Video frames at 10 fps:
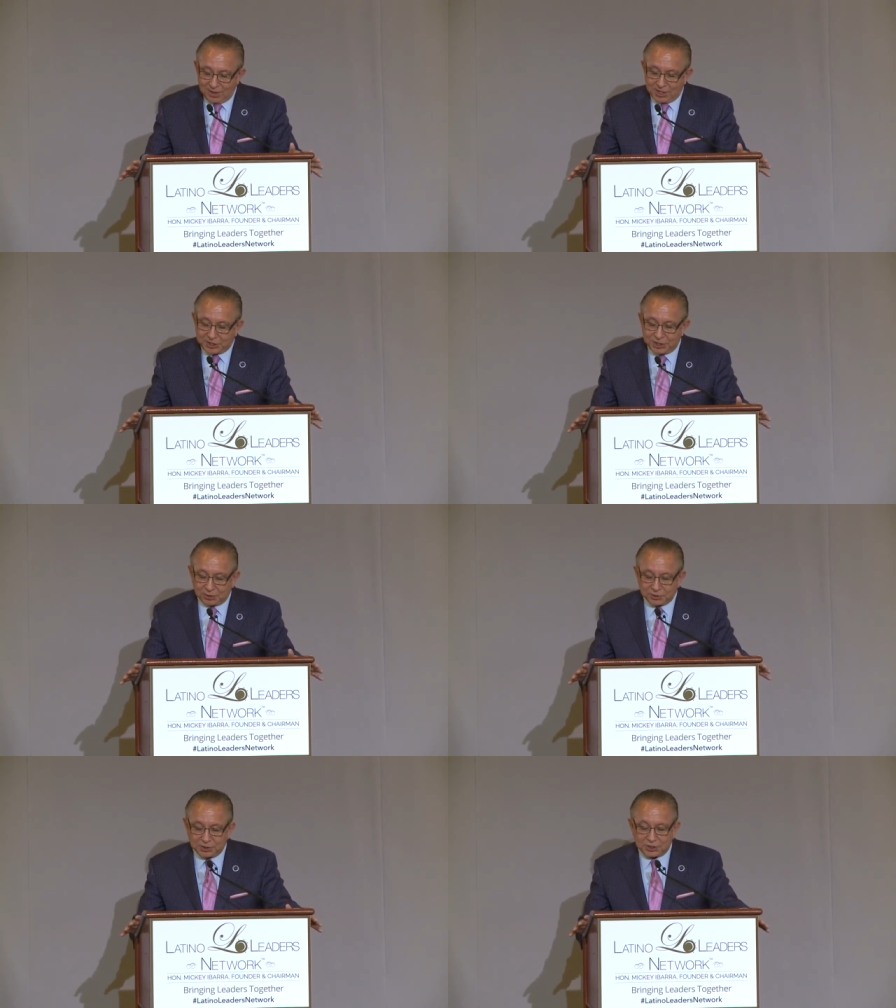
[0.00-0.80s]
the
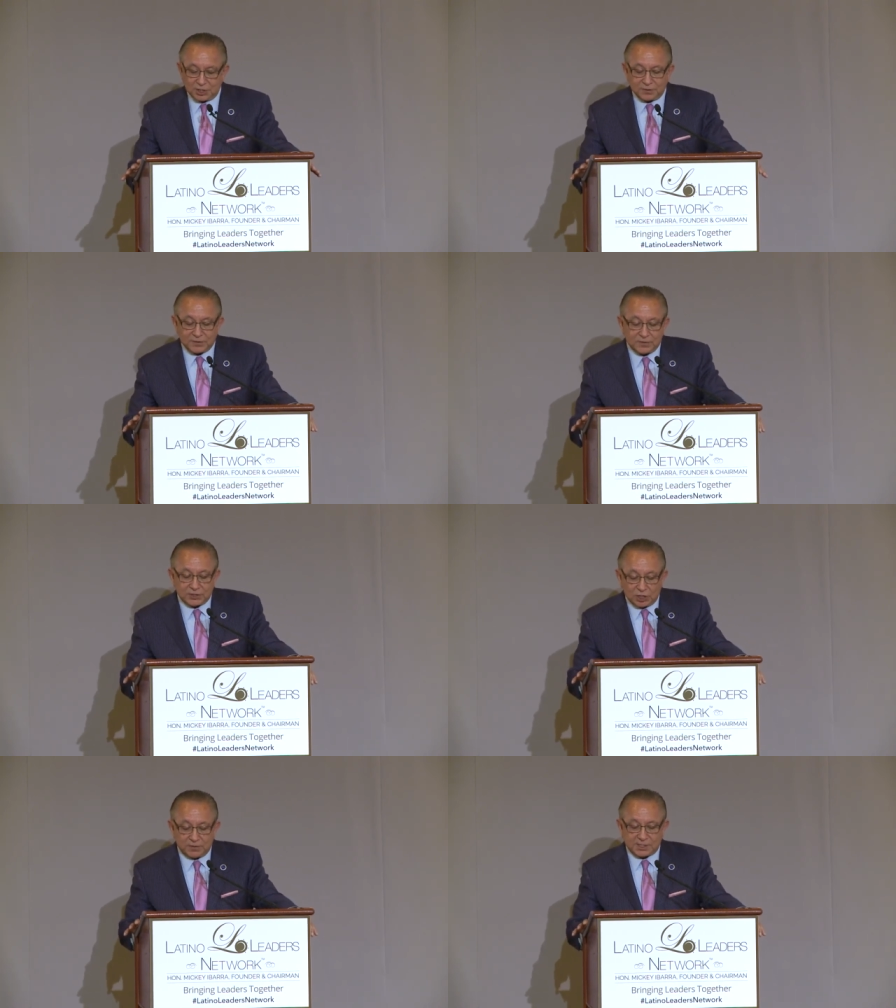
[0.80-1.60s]
Children's
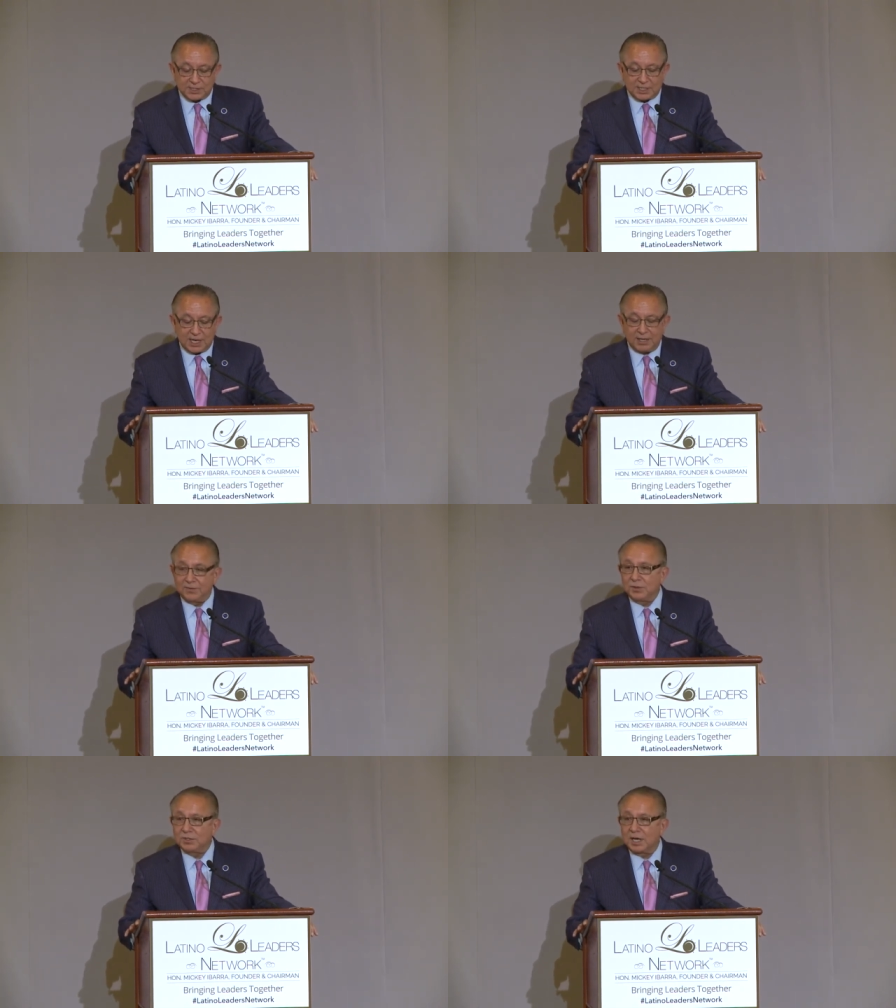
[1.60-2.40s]
Service Society
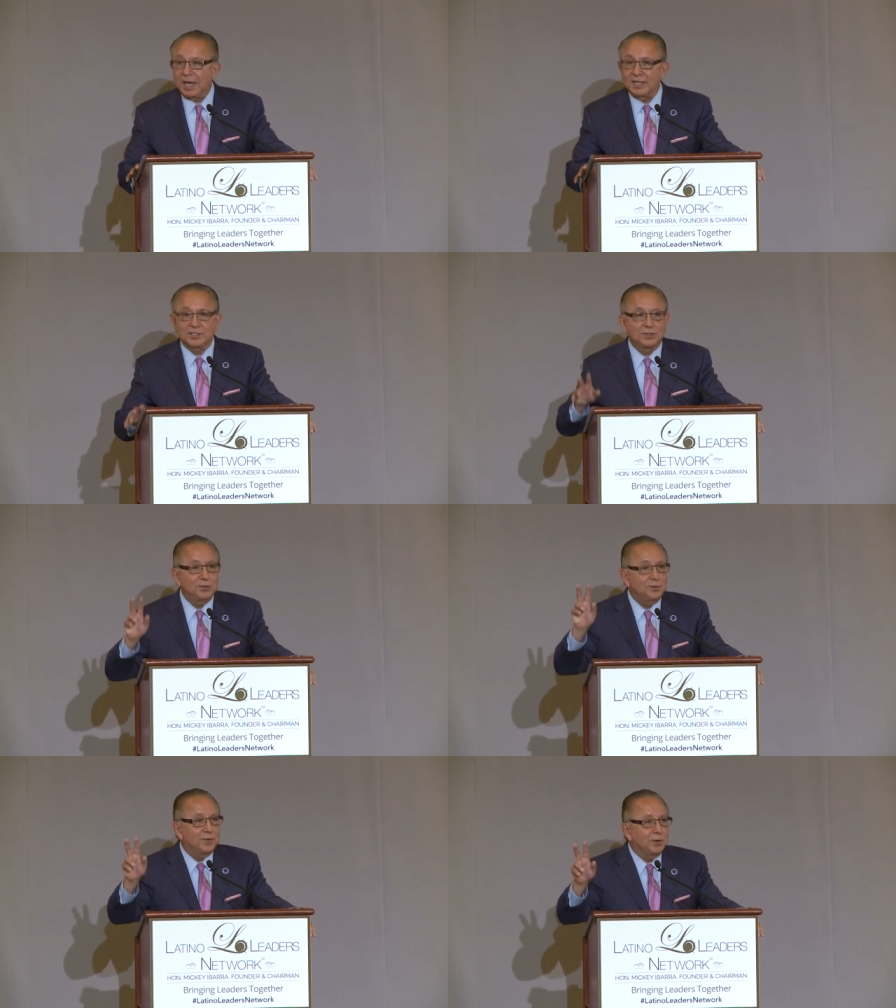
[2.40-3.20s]
of Utah has
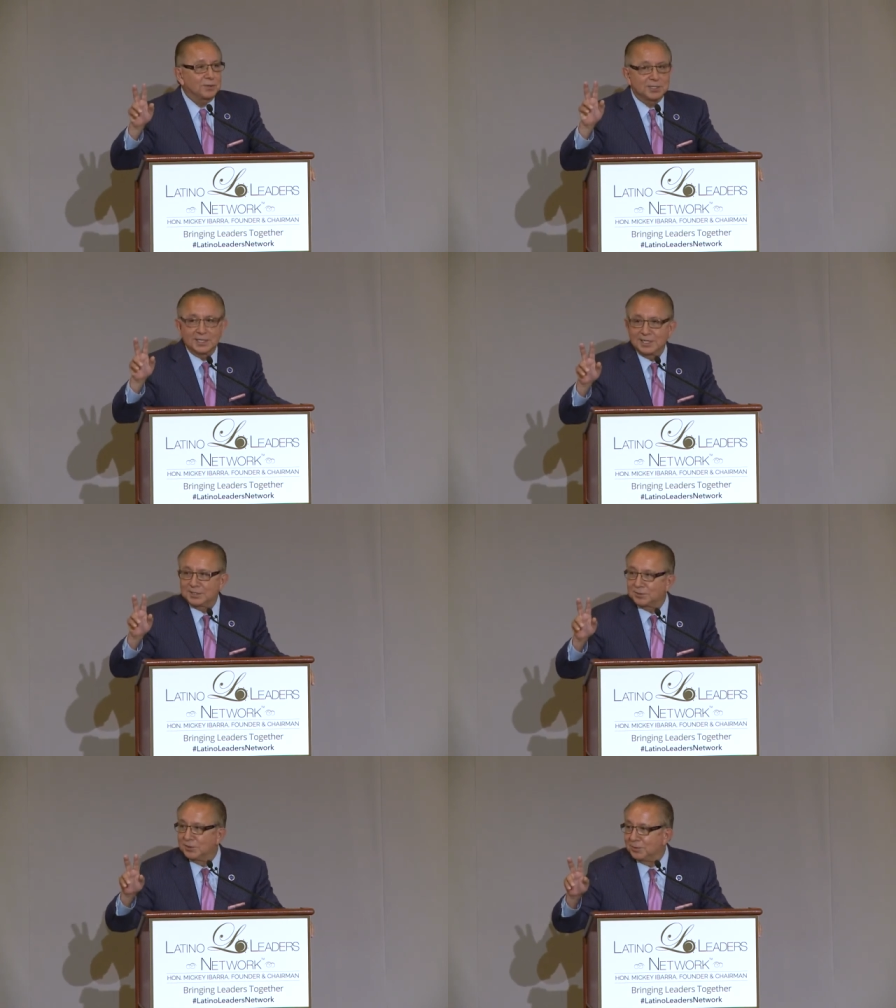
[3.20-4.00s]
two folks in
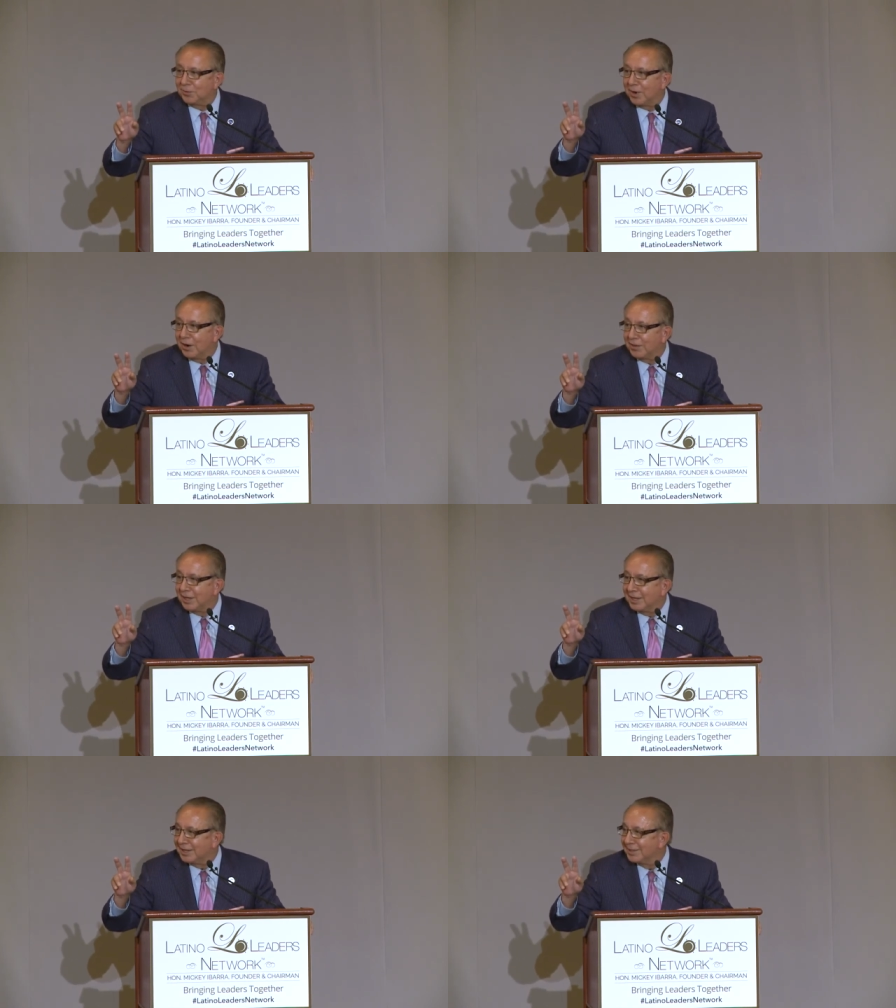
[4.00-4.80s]
this room. Where are
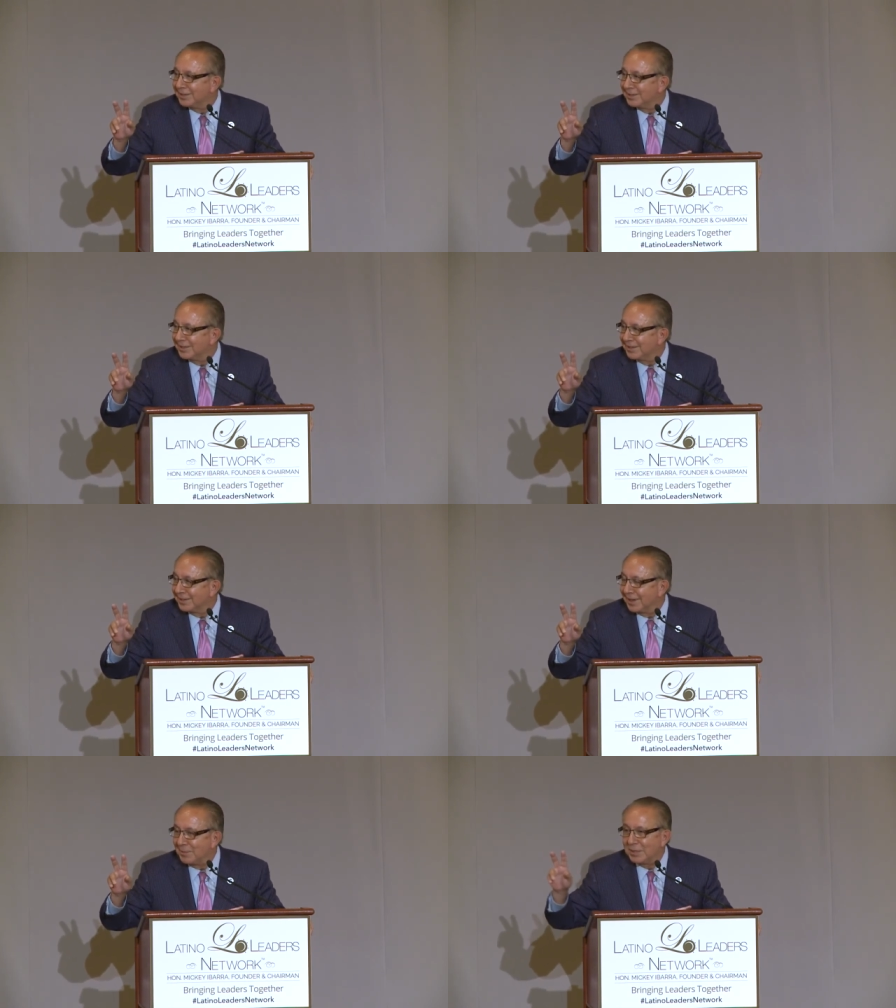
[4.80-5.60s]
they?
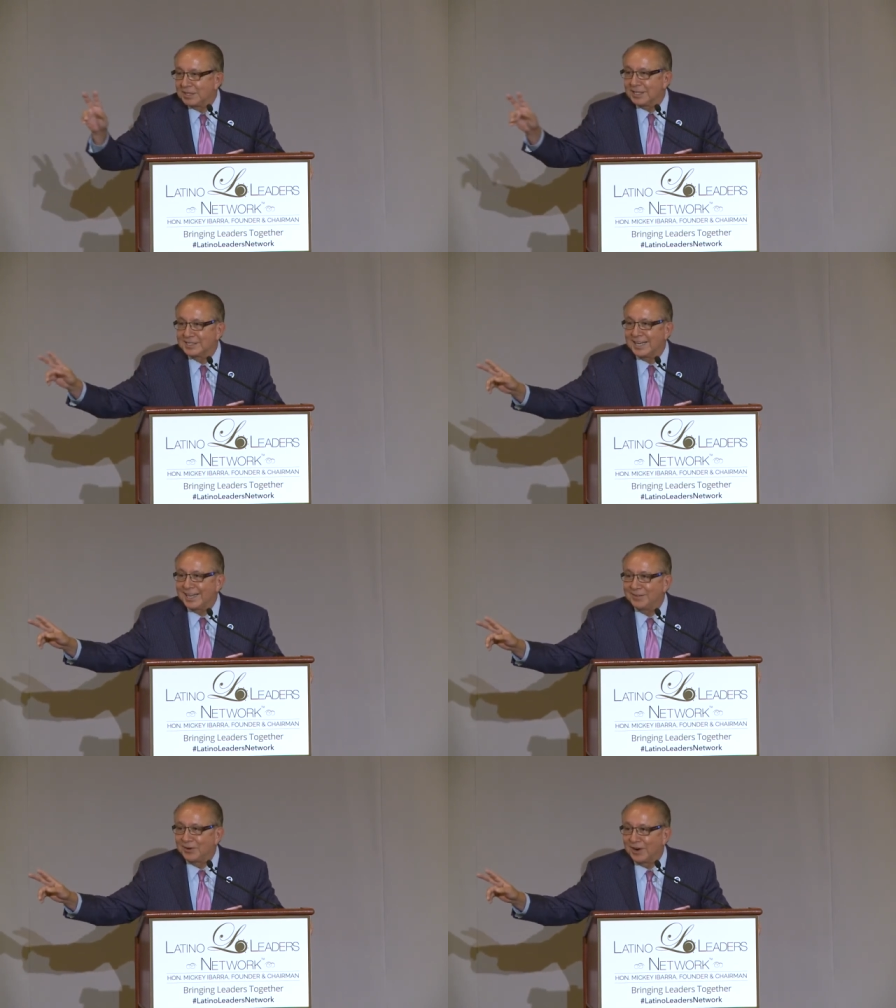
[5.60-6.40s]
I met the
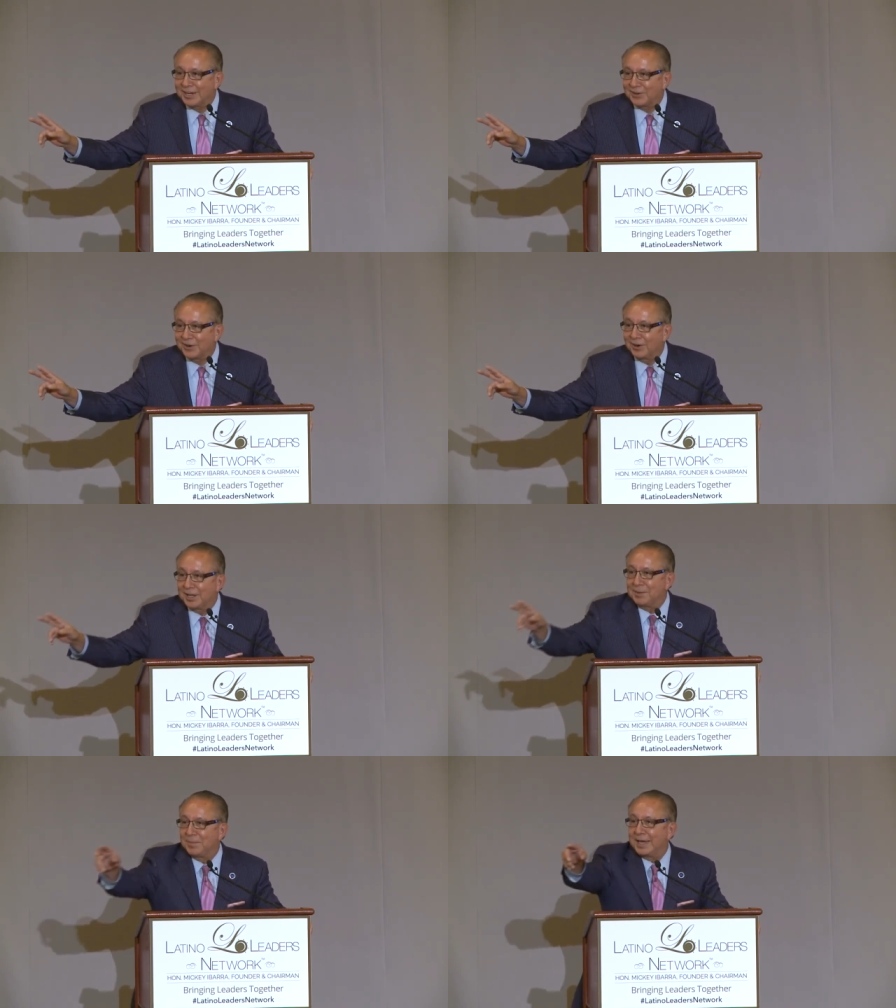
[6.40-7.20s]
executive director
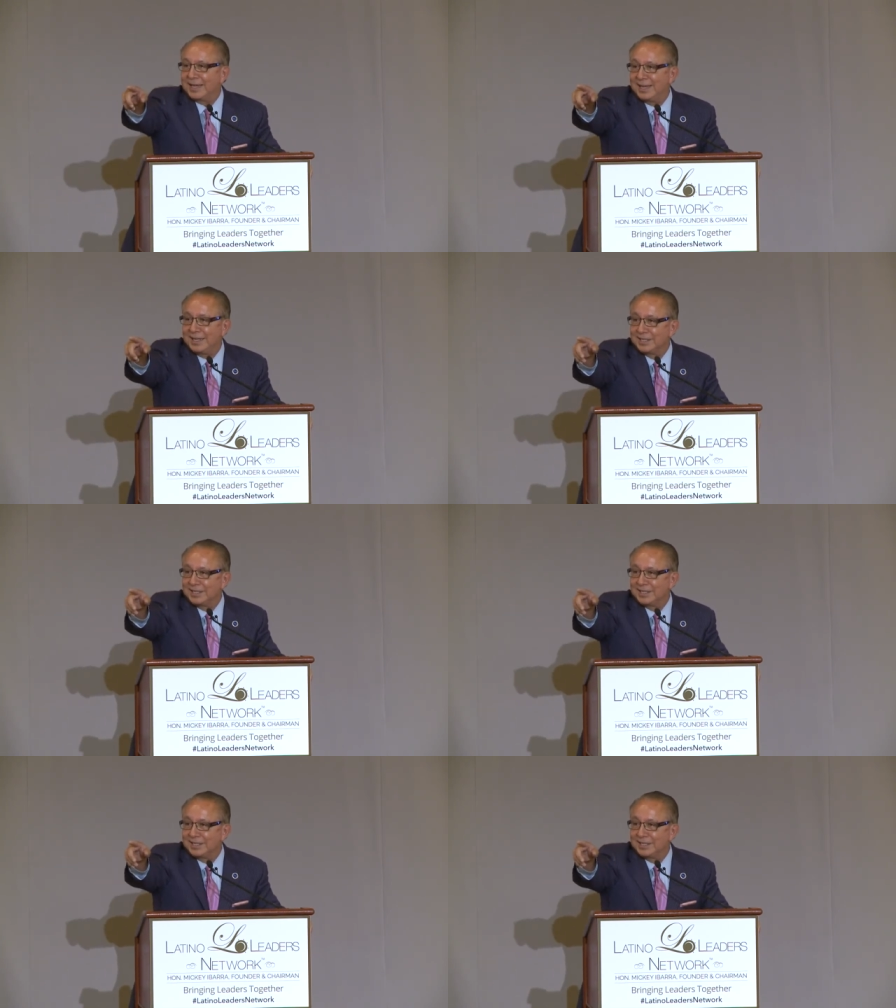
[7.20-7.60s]
early, and Becky,